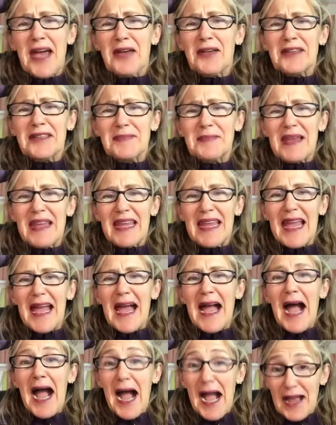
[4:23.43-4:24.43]
Tells
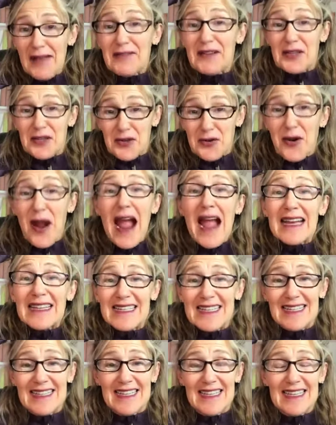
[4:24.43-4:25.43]
me I've
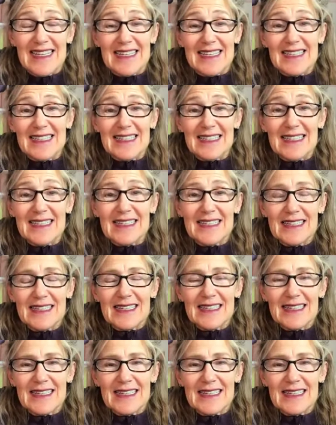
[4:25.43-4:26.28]
attracted this.